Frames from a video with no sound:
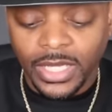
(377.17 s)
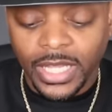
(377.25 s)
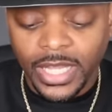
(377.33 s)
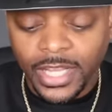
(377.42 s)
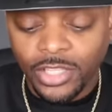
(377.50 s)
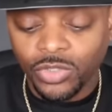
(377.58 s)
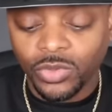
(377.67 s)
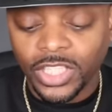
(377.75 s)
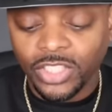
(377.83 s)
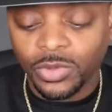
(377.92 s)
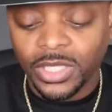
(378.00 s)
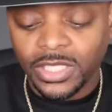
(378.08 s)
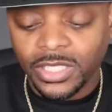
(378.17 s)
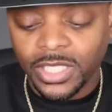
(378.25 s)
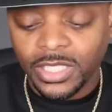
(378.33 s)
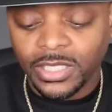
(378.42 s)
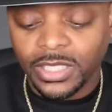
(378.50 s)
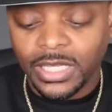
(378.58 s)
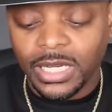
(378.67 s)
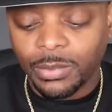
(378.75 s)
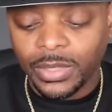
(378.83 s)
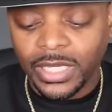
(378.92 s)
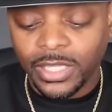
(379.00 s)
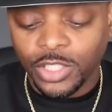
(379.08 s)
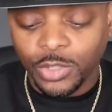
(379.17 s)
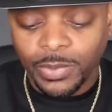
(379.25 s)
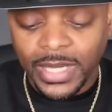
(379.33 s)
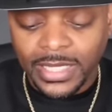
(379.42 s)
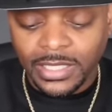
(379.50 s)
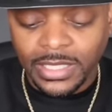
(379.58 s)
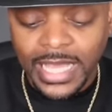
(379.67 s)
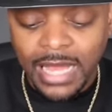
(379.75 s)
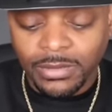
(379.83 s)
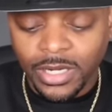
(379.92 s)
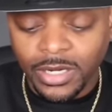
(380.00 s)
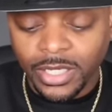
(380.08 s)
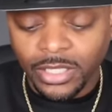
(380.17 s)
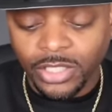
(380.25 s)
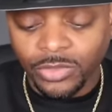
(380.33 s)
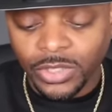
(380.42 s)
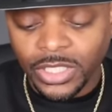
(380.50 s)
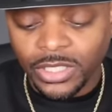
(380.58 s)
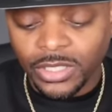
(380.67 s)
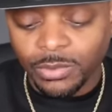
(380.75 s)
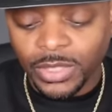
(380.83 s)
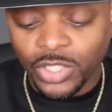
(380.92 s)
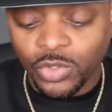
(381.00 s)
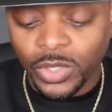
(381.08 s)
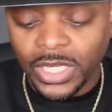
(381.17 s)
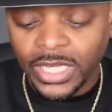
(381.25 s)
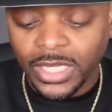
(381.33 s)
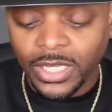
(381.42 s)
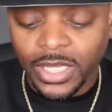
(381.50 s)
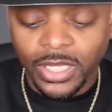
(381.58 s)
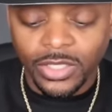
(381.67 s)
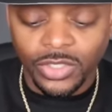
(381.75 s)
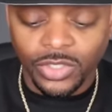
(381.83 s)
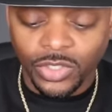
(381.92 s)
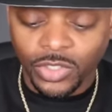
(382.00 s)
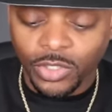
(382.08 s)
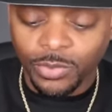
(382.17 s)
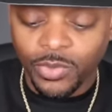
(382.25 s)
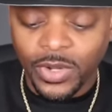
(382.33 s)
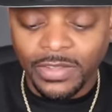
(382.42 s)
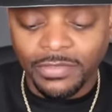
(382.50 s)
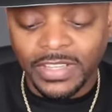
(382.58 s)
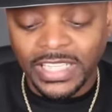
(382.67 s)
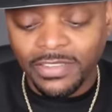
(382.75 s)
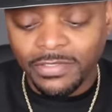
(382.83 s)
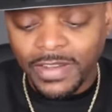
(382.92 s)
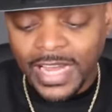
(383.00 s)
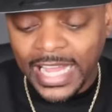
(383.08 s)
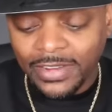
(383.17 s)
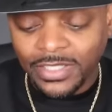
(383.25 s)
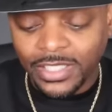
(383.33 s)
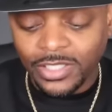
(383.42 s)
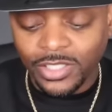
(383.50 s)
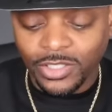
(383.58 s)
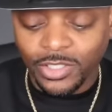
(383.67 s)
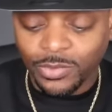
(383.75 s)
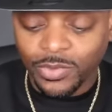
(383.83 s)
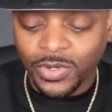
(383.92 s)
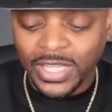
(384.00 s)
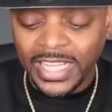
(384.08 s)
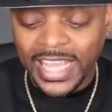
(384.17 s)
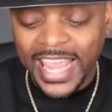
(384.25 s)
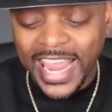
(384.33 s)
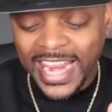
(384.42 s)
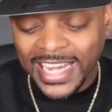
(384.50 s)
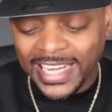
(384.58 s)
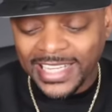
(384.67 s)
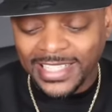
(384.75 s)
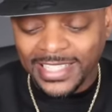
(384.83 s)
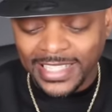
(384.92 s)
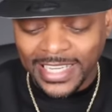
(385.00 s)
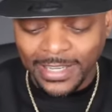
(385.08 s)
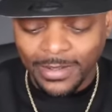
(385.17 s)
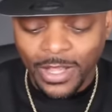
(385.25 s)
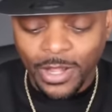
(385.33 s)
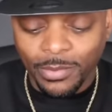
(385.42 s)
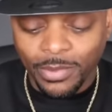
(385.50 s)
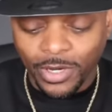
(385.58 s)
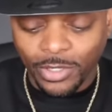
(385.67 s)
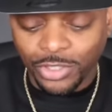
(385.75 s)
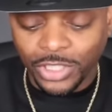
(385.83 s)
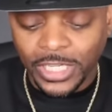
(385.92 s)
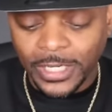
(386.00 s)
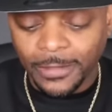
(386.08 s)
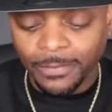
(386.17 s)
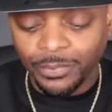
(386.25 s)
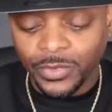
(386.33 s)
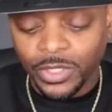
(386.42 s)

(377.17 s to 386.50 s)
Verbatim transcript: In 2026, the company expects gas earnings to reach between 0.55 to 0.80 cent per share.